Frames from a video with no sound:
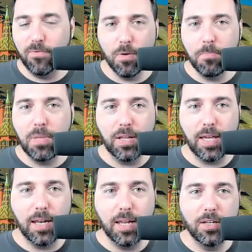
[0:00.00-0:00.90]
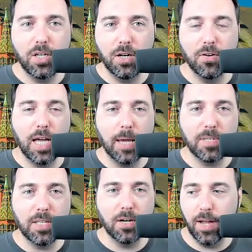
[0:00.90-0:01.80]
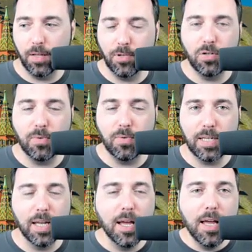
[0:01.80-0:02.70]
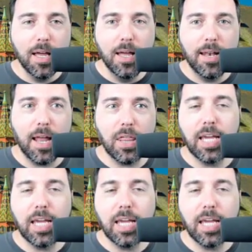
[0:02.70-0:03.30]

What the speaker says: we've got 4 billion genotypes that are available to us.